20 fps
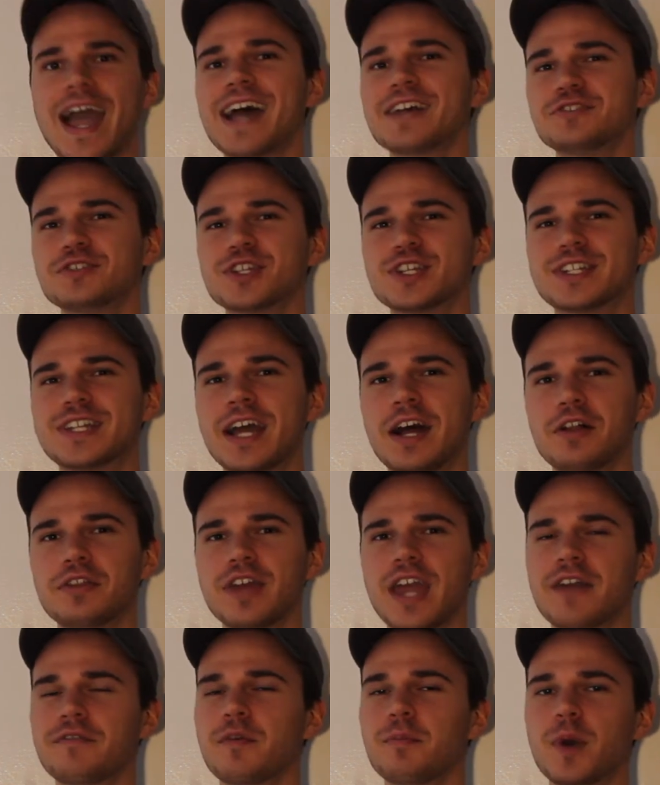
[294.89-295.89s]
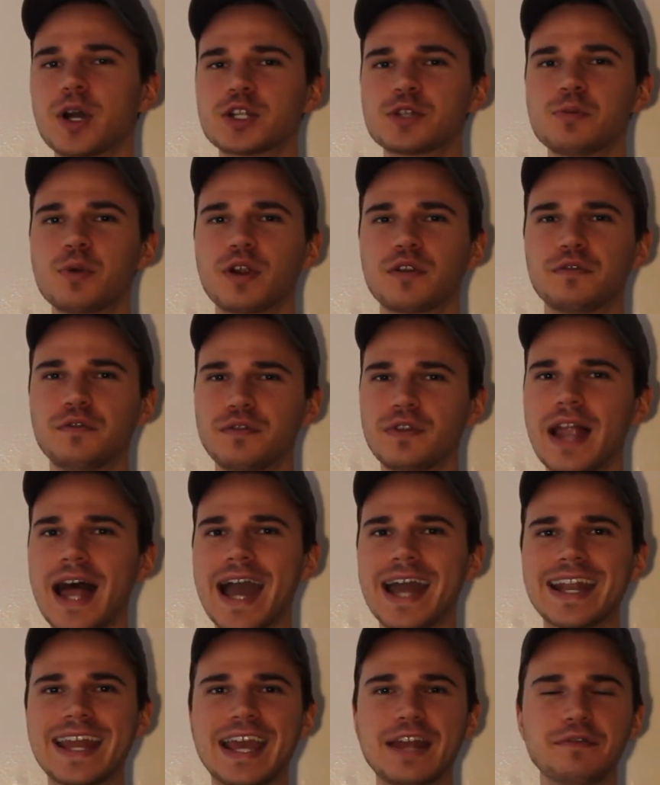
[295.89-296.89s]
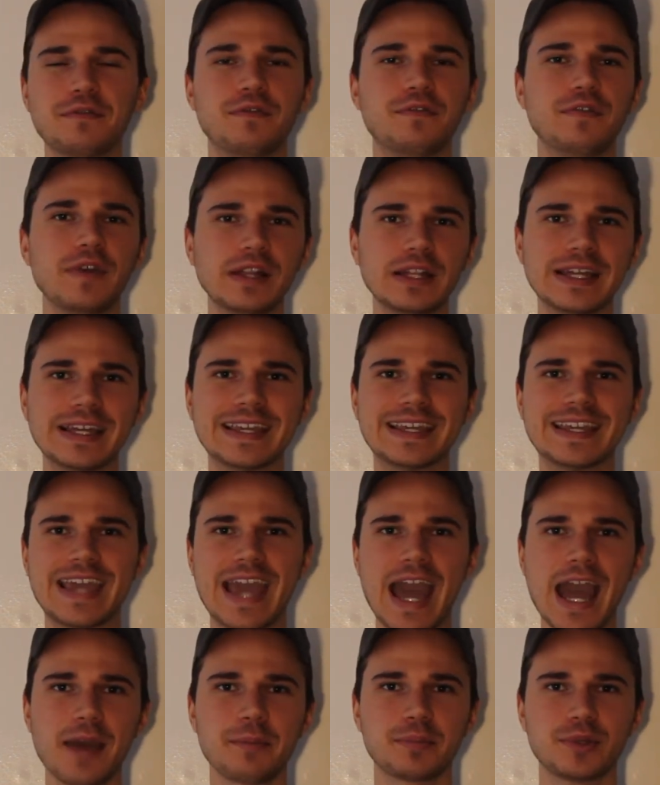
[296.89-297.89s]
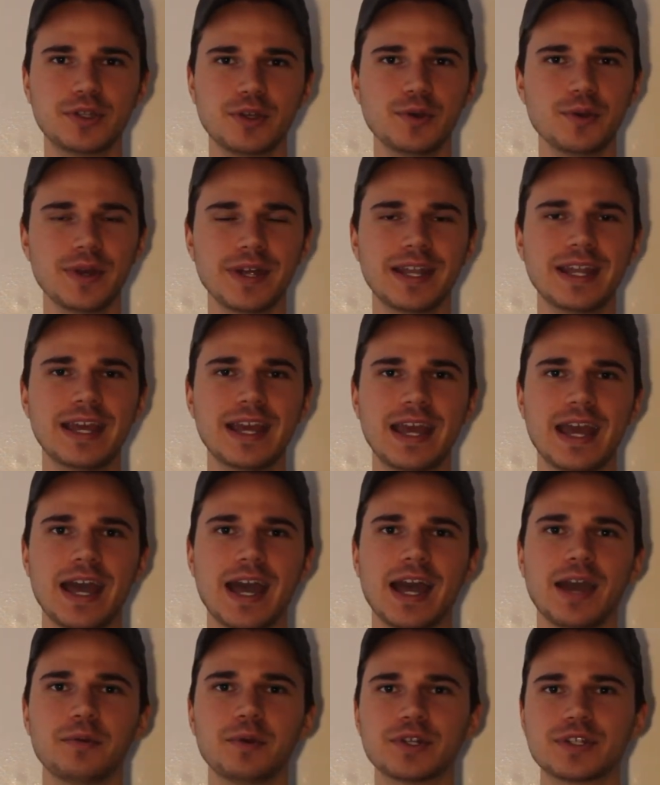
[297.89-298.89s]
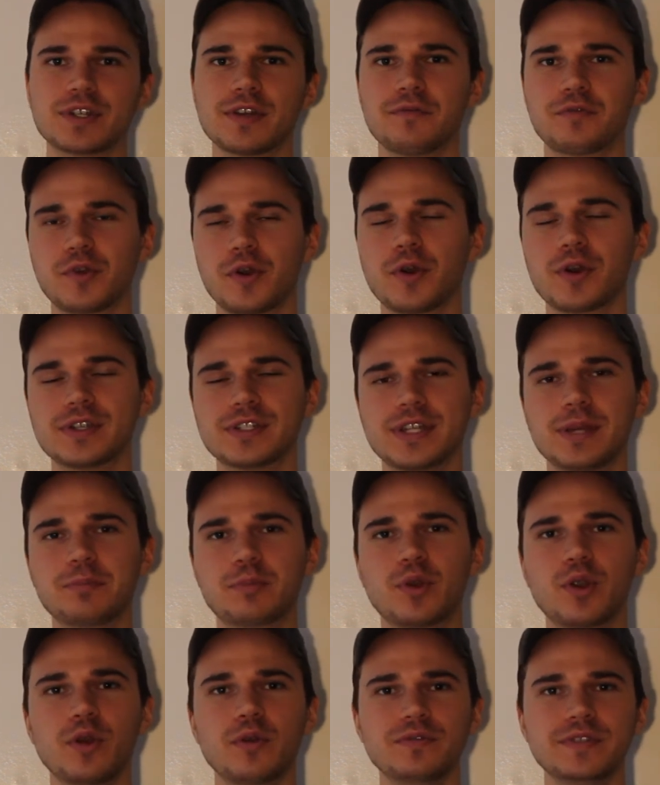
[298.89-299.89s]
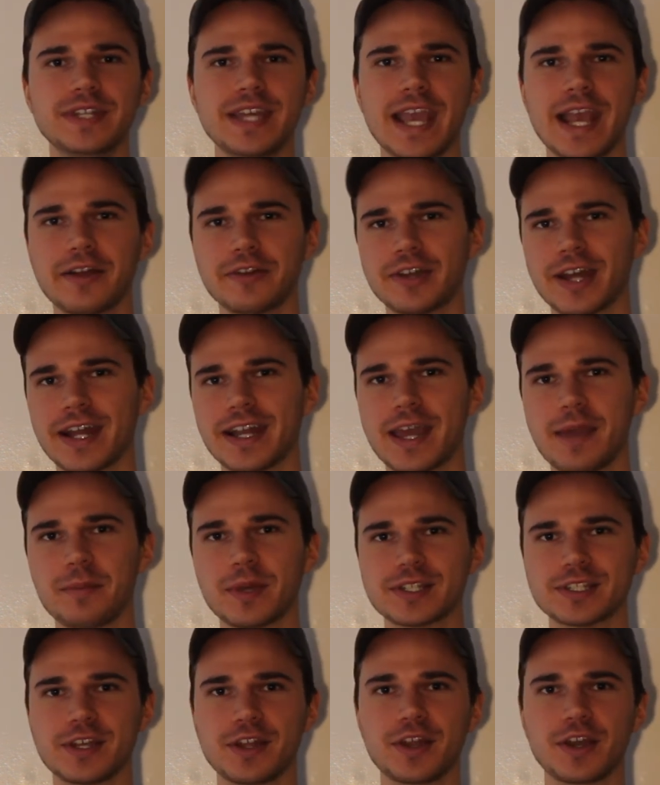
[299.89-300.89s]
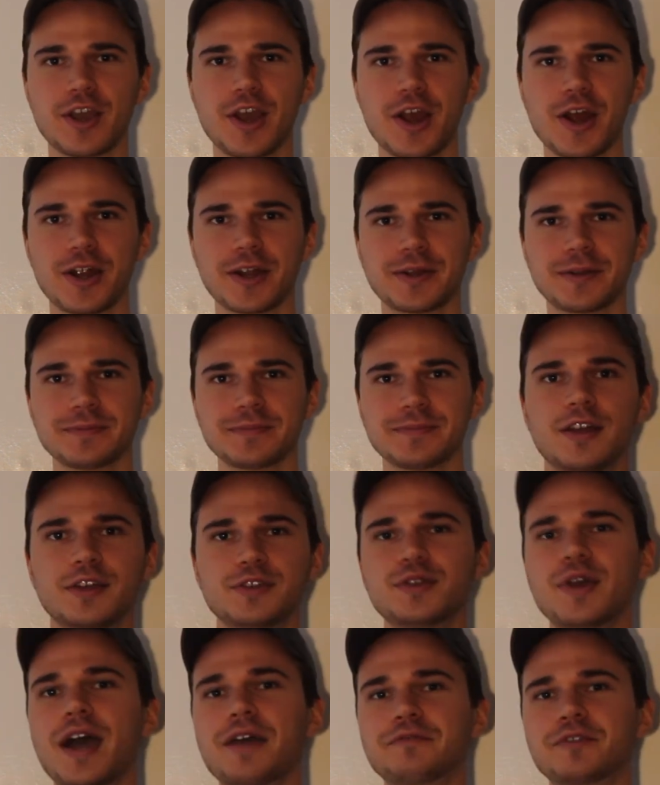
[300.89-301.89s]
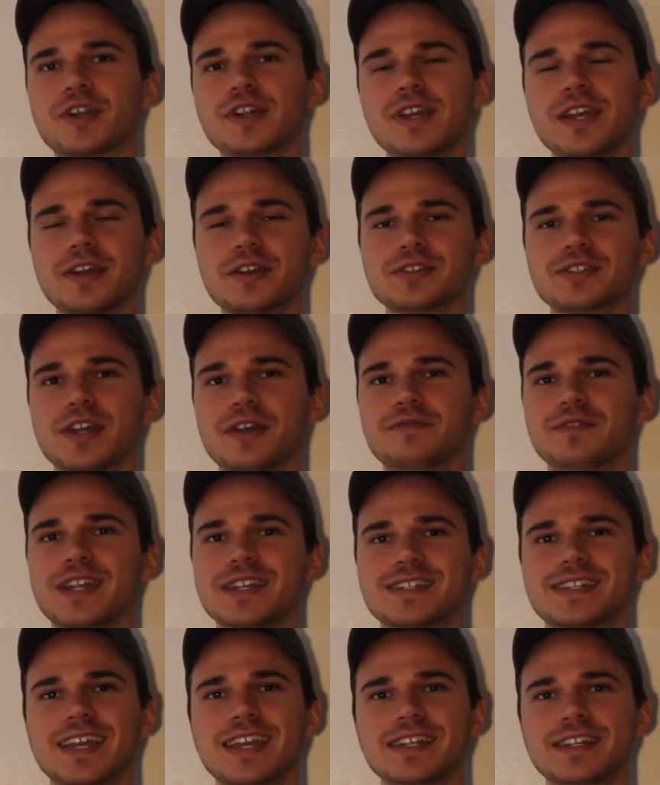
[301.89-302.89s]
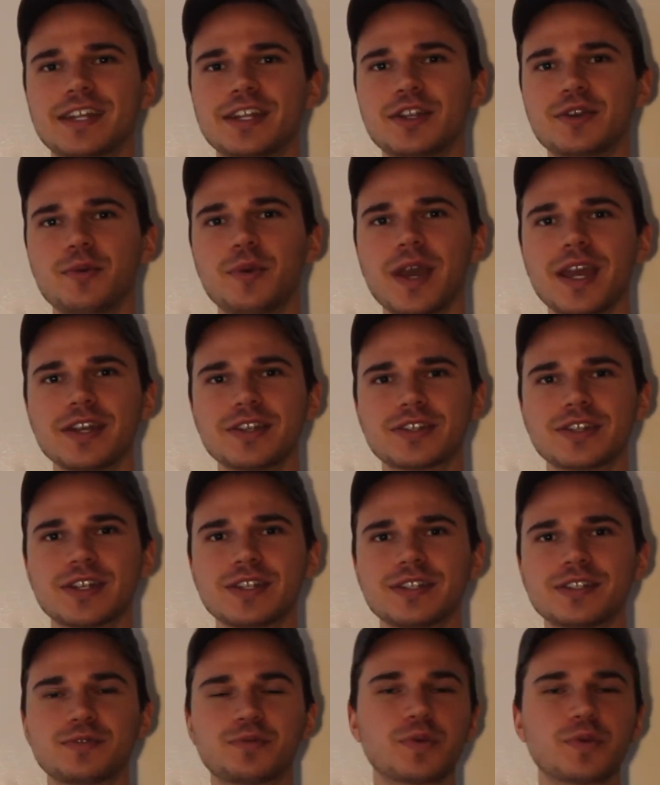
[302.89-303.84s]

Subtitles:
As you can tell, they have a much more flat and filling cap to it, which of course improves the aerodynamics of the car. So after years of discontinuations,